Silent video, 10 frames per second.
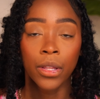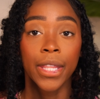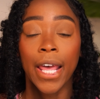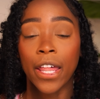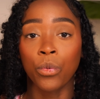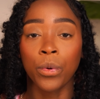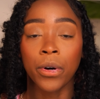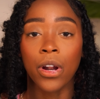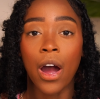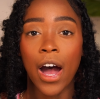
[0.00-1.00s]
Now that we
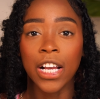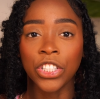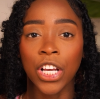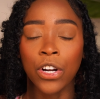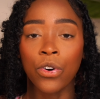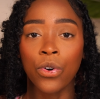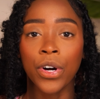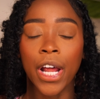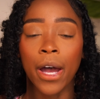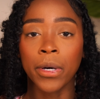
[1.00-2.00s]
put our eyeshadow
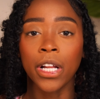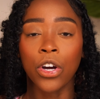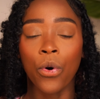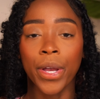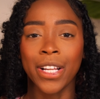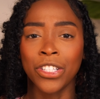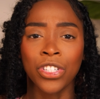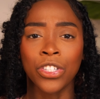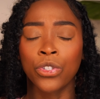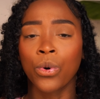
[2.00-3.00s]
on, I'm going to go in and
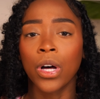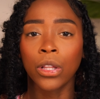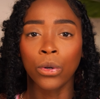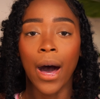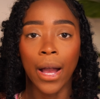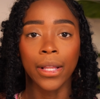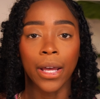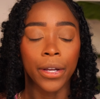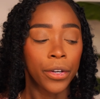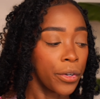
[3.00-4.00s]
just do a little
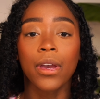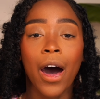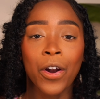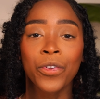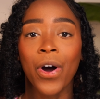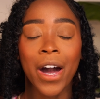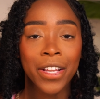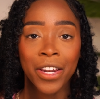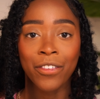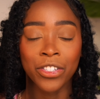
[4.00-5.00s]
eyeliner. Y'all, I don't know. I can
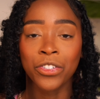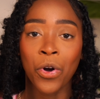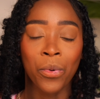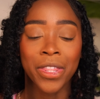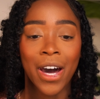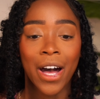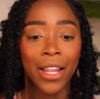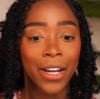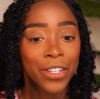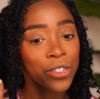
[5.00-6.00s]
never just go without
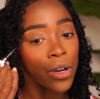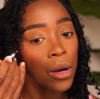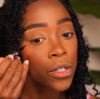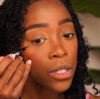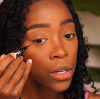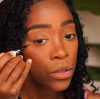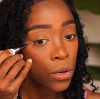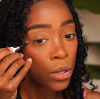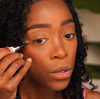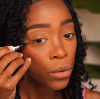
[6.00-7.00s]
eyeliner. So I'm just going to do
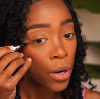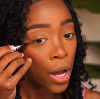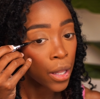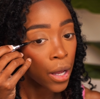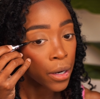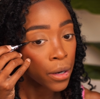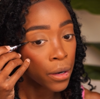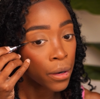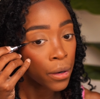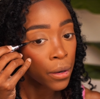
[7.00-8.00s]
a little eyeliner.